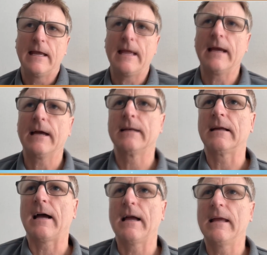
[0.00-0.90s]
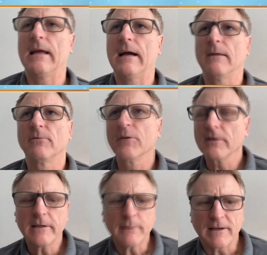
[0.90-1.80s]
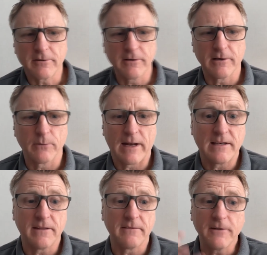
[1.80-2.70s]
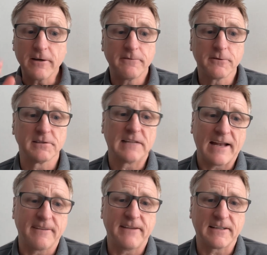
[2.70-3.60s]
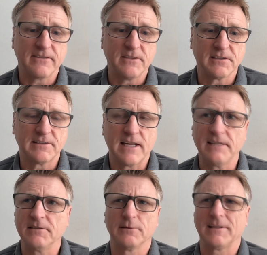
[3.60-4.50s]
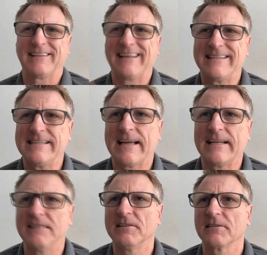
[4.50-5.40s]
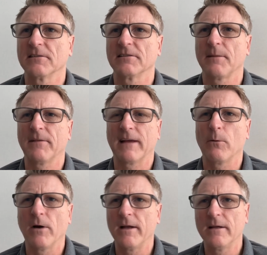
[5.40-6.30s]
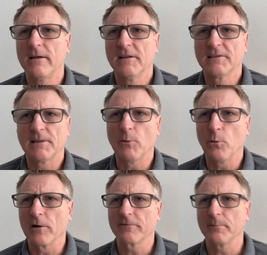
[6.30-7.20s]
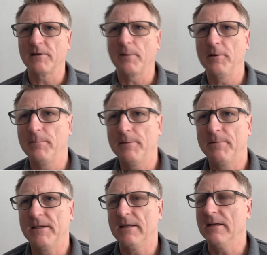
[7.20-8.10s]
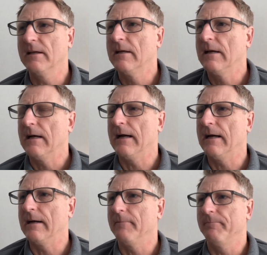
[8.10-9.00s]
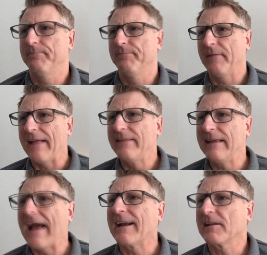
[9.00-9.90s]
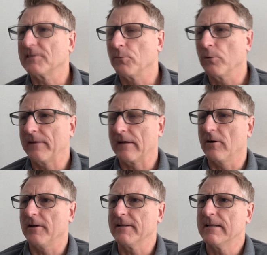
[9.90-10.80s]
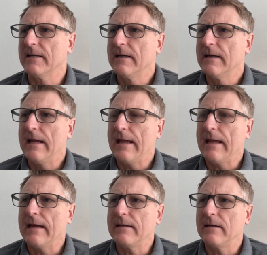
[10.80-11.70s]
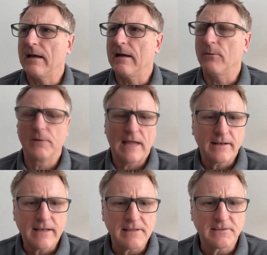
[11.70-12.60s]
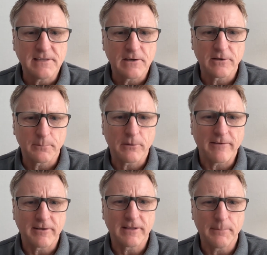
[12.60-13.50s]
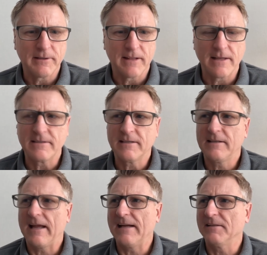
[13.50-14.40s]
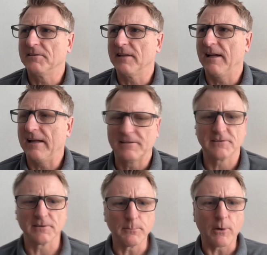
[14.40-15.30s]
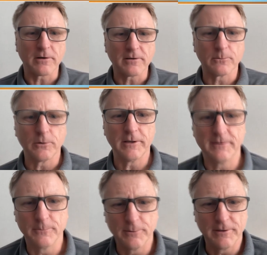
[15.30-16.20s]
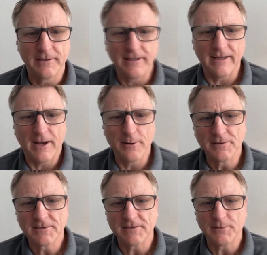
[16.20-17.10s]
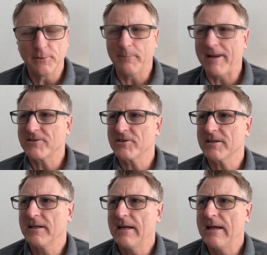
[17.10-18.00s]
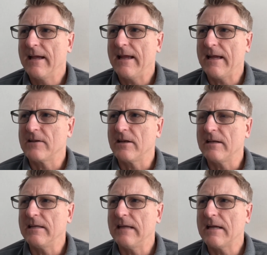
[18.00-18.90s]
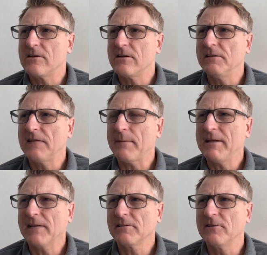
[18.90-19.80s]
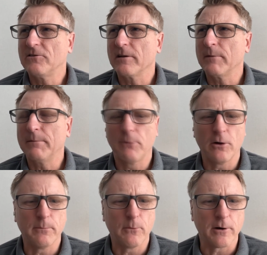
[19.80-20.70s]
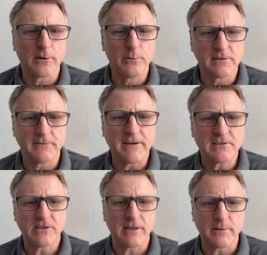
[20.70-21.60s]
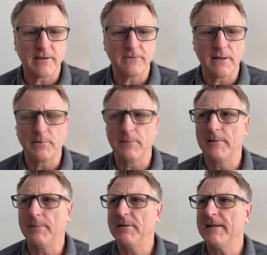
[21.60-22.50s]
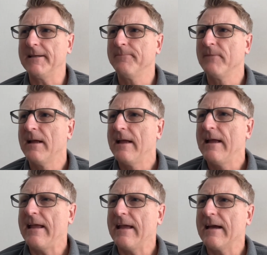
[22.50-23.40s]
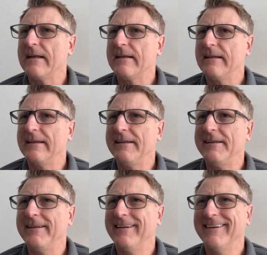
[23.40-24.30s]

and I, uh, early in my career, when I did the very first ad effectiveness studies, it was like 1996 or something, I won some award from WPP, um, the Atticus Award, they called it. And uh, we had a nice dinner in a private club in London, as, uh, as Sir Martin would, would host, as you would imagine. And he had he sat me next to Jeremy Bullmore, who is the vice chairman of WPP. And he